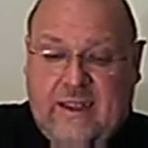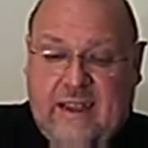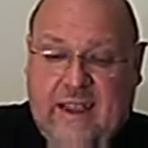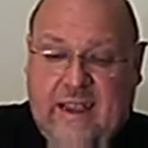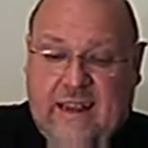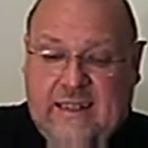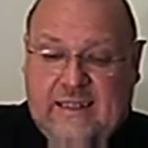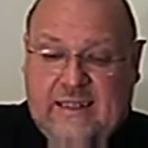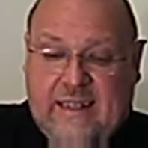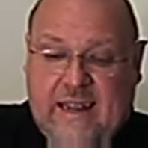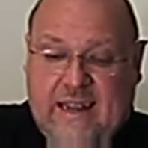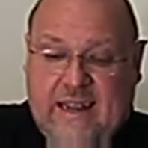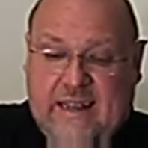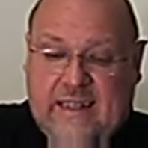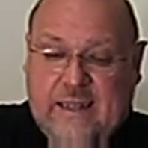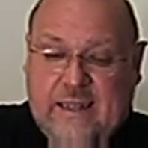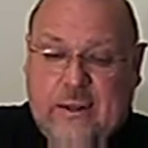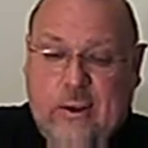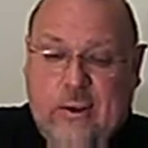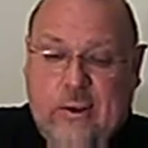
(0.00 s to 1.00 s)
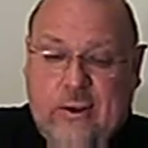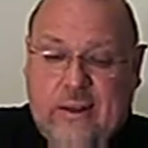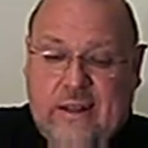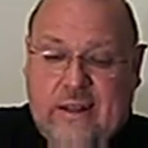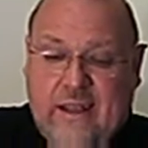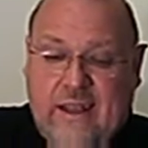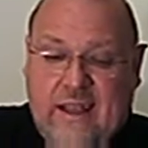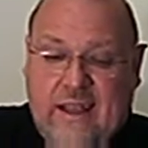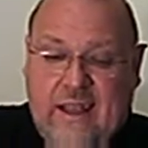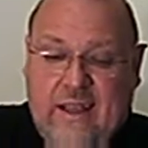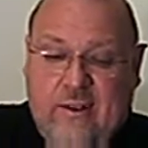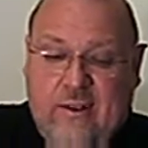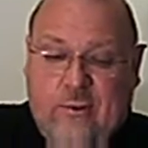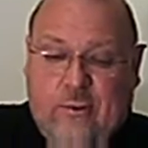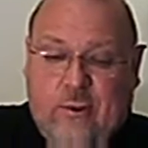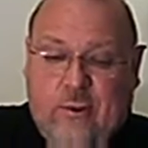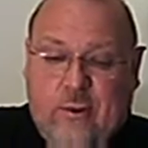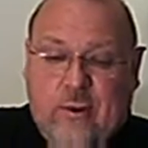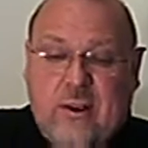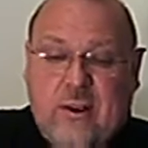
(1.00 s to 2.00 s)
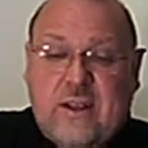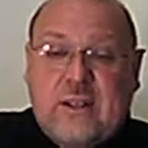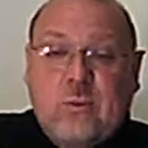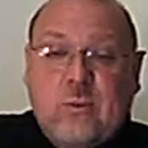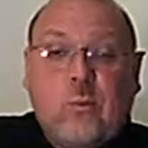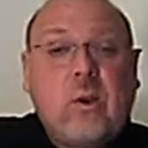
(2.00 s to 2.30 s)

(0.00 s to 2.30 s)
And, and God, for us,